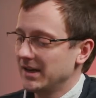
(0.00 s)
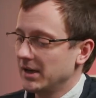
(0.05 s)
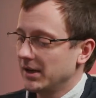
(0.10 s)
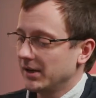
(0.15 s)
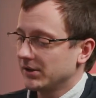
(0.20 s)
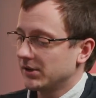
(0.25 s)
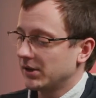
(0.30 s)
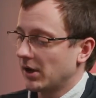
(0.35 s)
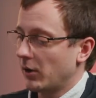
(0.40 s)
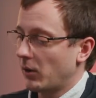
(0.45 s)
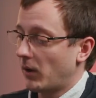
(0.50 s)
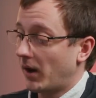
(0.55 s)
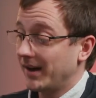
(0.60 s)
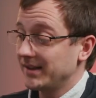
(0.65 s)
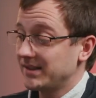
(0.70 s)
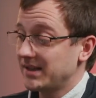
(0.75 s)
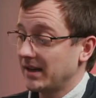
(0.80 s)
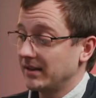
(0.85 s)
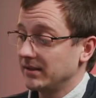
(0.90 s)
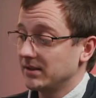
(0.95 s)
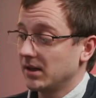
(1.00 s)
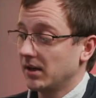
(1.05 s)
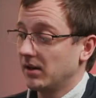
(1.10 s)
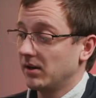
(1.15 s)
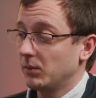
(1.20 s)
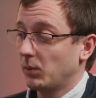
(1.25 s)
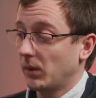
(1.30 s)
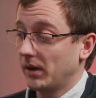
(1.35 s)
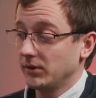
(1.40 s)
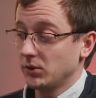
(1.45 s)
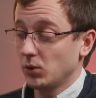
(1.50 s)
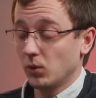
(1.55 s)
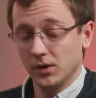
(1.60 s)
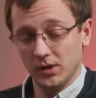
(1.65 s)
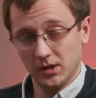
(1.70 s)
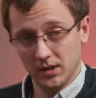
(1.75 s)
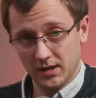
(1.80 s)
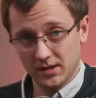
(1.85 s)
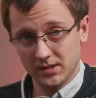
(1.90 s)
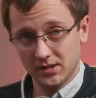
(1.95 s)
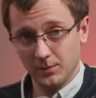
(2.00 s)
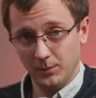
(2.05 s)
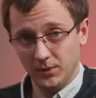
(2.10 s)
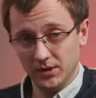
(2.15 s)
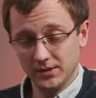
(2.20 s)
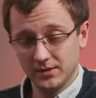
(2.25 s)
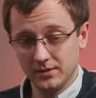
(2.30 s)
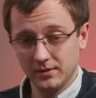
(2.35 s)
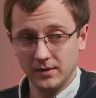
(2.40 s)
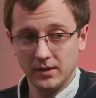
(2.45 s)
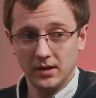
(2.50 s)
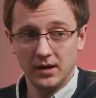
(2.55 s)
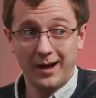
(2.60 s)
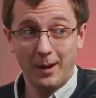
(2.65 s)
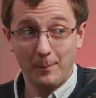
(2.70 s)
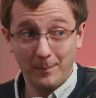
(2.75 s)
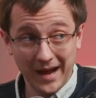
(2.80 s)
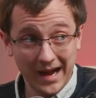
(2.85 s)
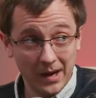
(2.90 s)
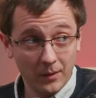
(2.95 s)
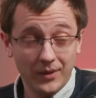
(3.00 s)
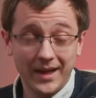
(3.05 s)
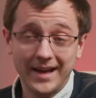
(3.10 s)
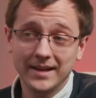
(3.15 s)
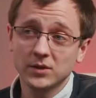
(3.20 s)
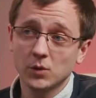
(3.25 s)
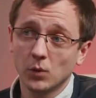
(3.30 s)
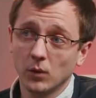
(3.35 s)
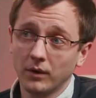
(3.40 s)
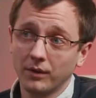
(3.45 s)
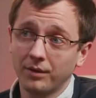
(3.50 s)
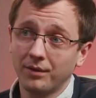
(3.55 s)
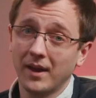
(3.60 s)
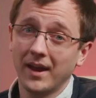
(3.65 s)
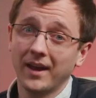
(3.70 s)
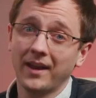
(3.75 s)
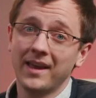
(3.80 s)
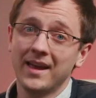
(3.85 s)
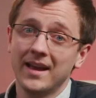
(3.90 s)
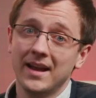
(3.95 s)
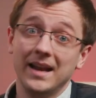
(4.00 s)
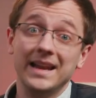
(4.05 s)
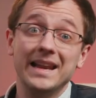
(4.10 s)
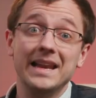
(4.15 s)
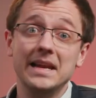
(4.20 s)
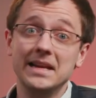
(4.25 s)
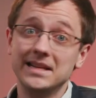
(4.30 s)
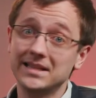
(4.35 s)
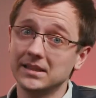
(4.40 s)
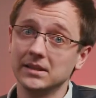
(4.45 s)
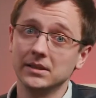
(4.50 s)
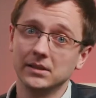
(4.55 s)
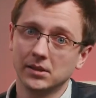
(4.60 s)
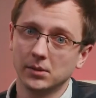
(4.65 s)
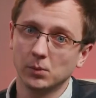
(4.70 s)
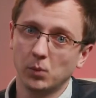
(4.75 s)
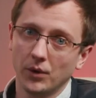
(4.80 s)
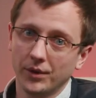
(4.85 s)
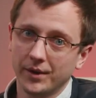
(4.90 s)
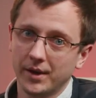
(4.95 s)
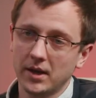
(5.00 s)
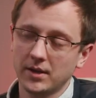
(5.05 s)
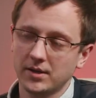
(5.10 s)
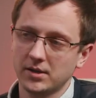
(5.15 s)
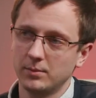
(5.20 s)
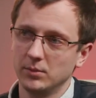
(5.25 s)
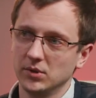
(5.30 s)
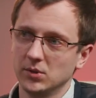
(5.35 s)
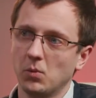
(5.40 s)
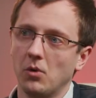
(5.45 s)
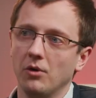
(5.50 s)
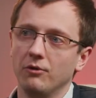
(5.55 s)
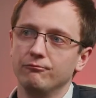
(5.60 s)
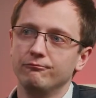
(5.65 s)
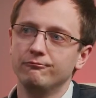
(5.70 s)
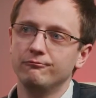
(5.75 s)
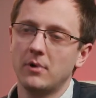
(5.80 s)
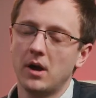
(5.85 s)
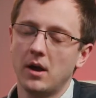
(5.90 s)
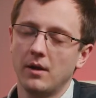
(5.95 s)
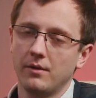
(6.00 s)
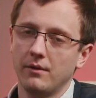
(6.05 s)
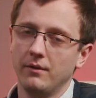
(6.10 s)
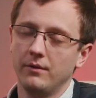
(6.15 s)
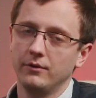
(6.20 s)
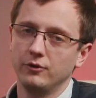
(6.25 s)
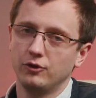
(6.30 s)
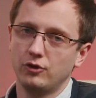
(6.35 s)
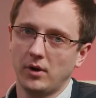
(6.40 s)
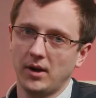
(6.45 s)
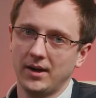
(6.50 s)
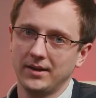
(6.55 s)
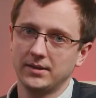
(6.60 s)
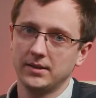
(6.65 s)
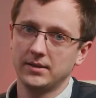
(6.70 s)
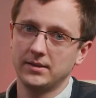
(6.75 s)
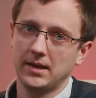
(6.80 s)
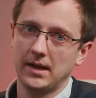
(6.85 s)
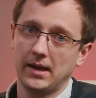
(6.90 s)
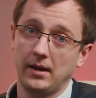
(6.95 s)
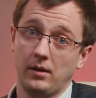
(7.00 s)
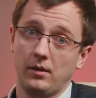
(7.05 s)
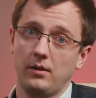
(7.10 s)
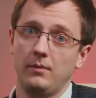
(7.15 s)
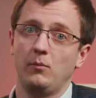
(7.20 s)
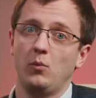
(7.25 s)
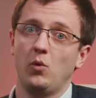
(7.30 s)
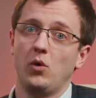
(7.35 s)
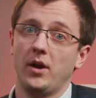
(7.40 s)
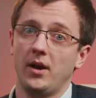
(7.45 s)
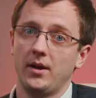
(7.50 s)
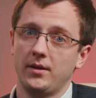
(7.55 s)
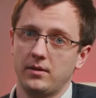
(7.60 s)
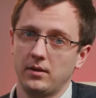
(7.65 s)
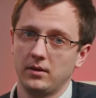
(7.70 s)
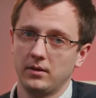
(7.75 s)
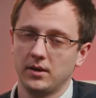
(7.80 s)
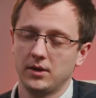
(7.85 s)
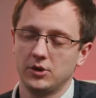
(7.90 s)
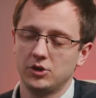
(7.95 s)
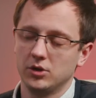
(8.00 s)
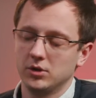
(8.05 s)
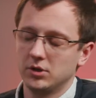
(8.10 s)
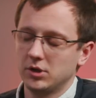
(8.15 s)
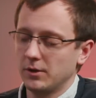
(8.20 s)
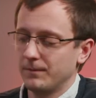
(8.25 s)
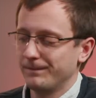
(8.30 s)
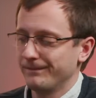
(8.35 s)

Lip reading: So I tend to, when talking to customers about that sort of thing, listen to what the customers want rather than trying to tell them what I think they should do.